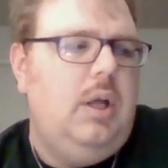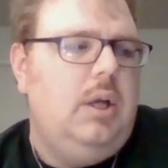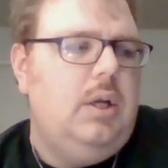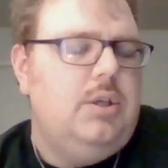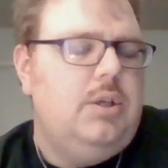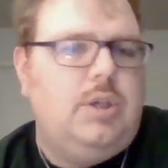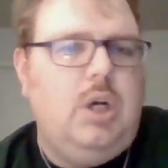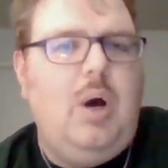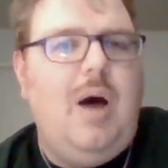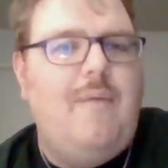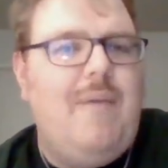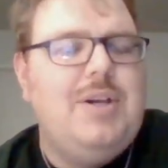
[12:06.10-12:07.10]
So
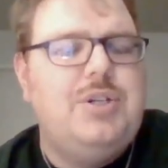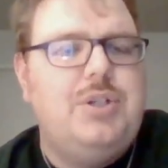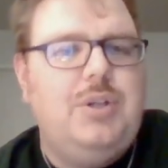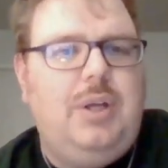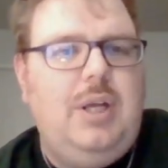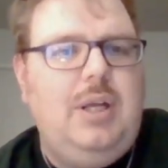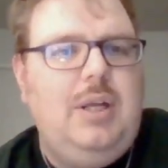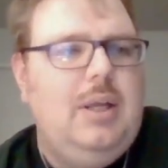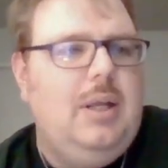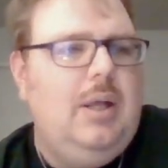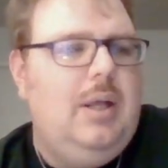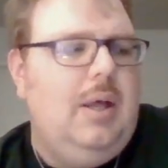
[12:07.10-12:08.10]
eventually,
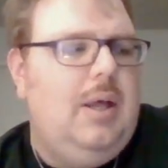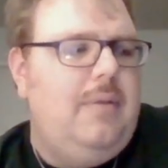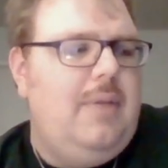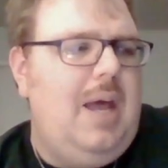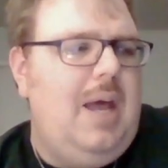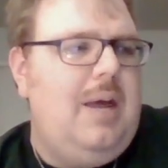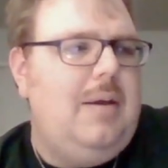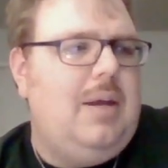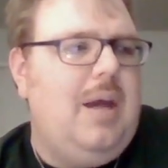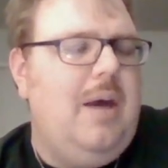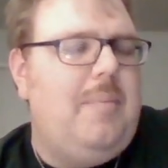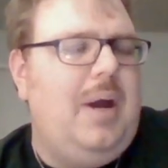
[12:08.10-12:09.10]
they
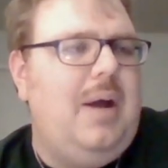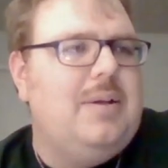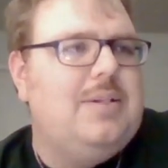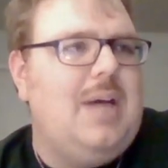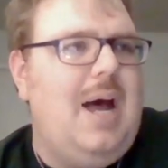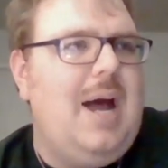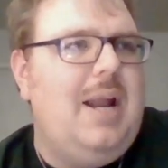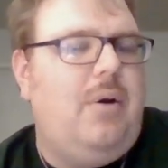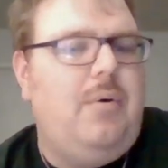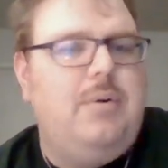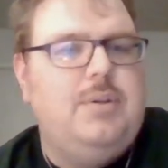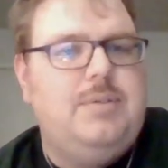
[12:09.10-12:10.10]
get everybody outside, and of
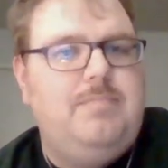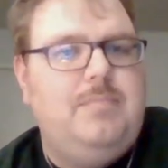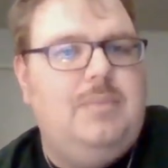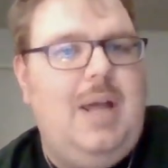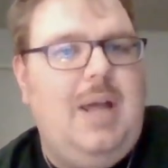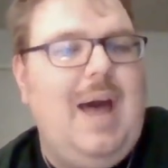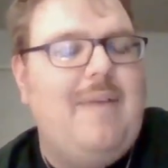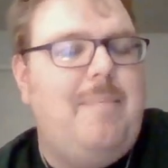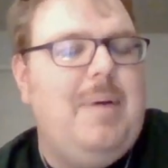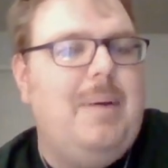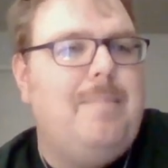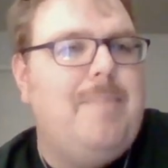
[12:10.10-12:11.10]
course, they have a
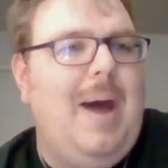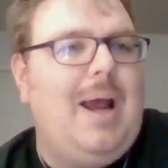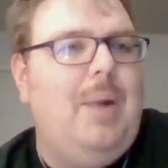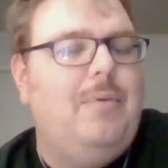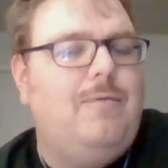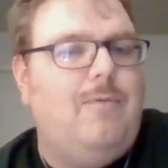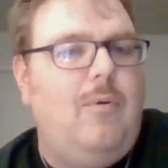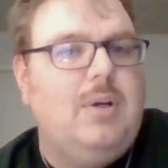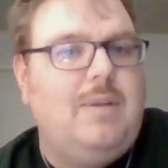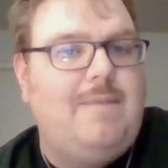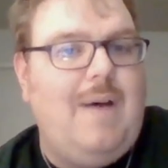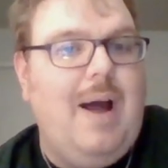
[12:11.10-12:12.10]
big battle with four of
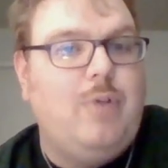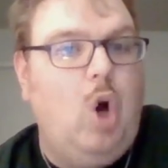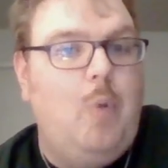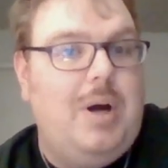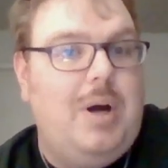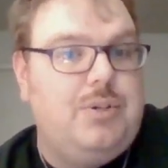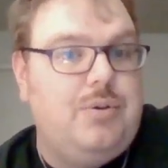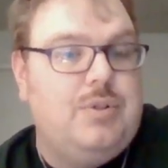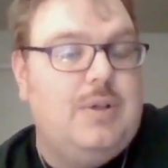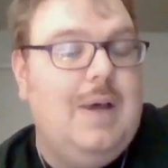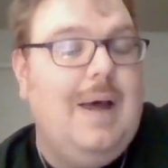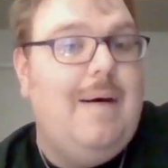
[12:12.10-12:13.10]
the five Go Busters
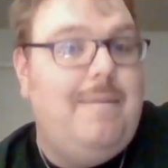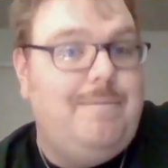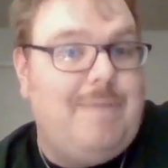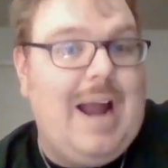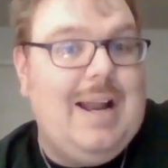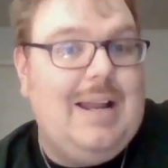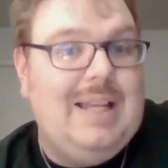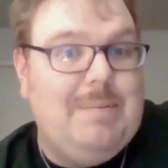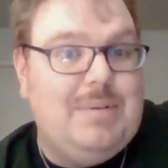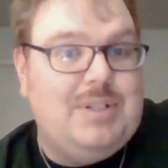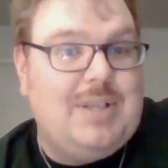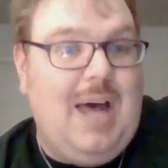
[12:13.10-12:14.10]
fighting the
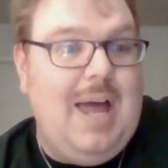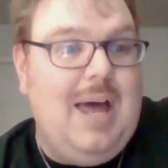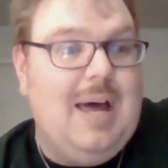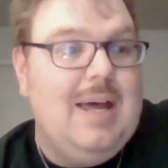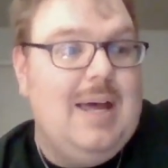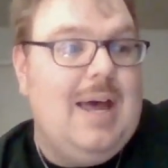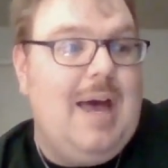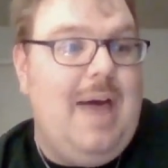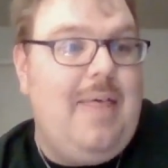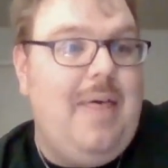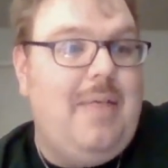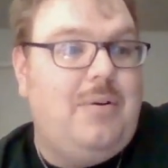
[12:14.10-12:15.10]
Messiah,
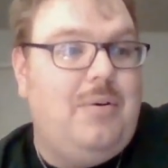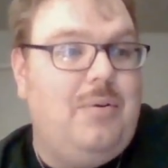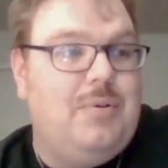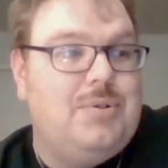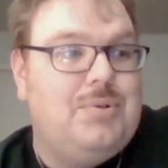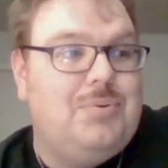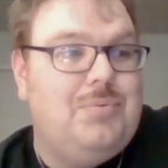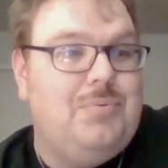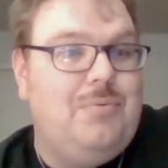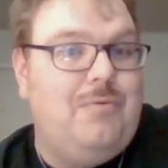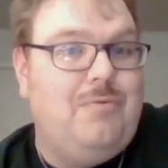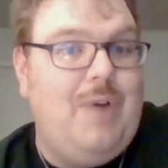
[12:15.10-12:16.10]
and then of course
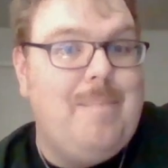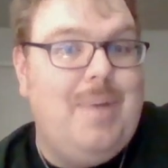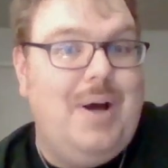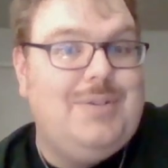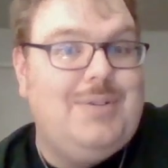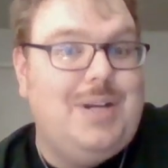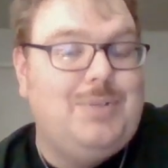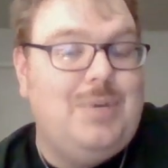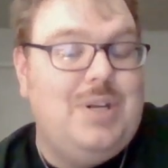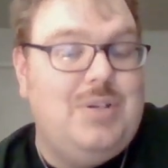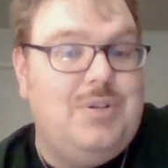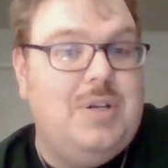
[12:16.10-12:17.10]
Red Buff takes
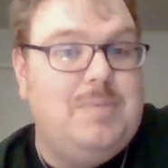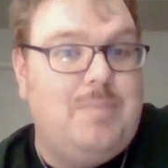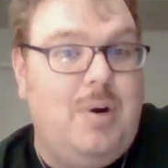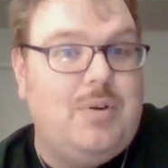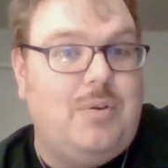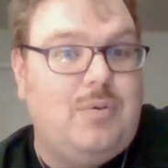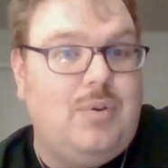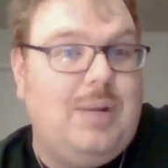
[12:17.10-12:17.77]
his his personal Zord.